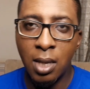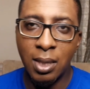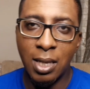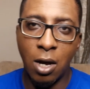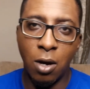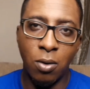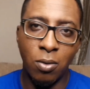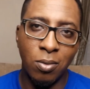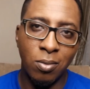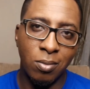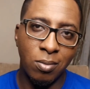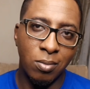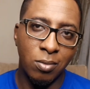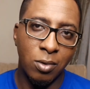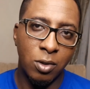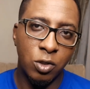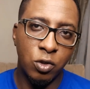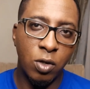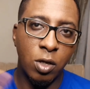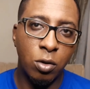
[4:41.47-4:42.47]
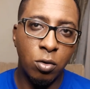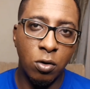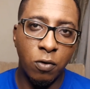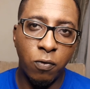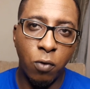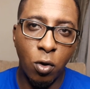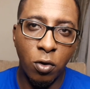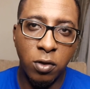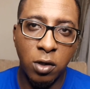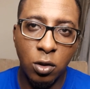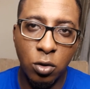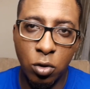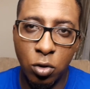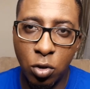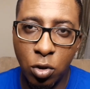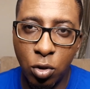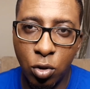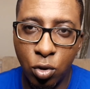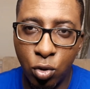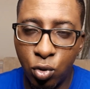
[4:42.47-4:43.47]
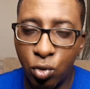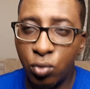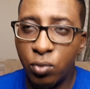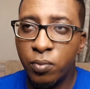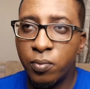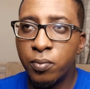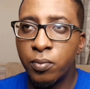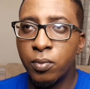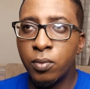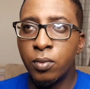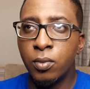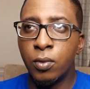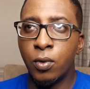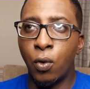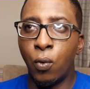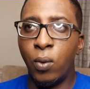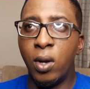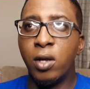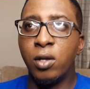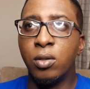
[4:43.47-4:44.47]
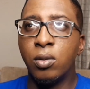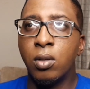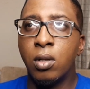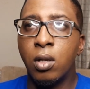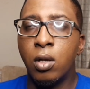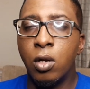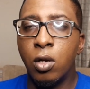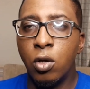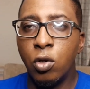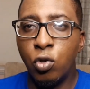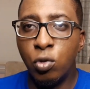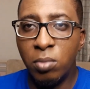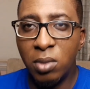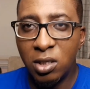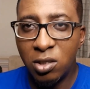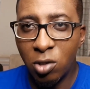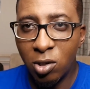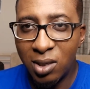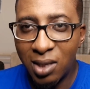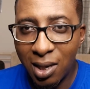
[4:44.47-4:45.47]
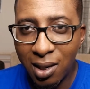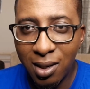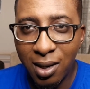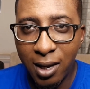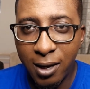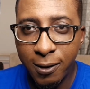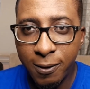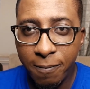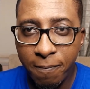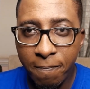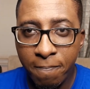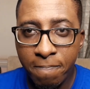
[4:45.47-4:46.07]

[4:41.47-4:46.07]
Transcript: Now, straight to the 4 things you shouldn't do when you miss your deadline.